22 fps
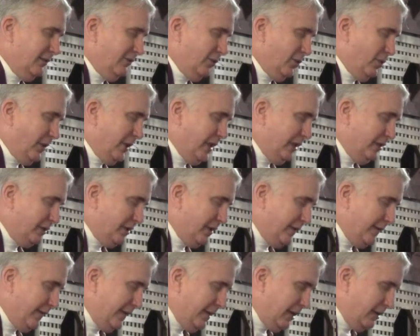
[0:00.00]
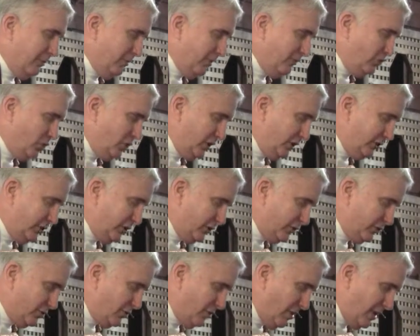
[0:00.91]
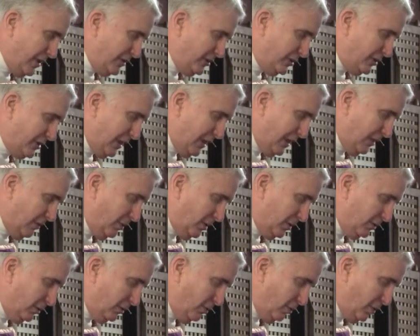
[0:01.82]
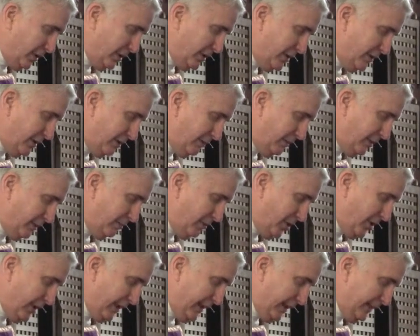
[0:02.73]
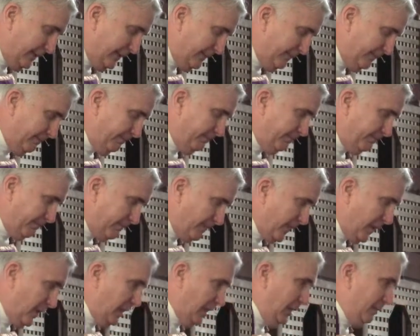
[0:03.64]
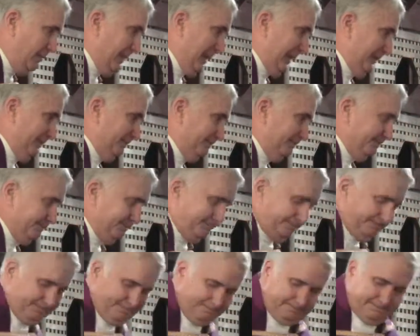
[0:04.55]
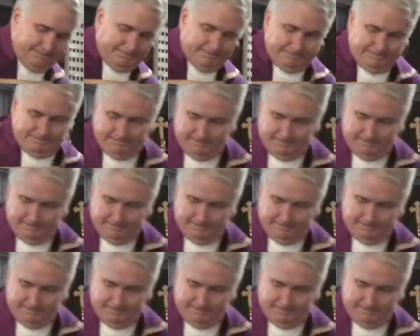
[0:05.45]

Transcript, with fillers: For it is in the name of Jesus Christ, our Lord, that we pray. Amen. Amen.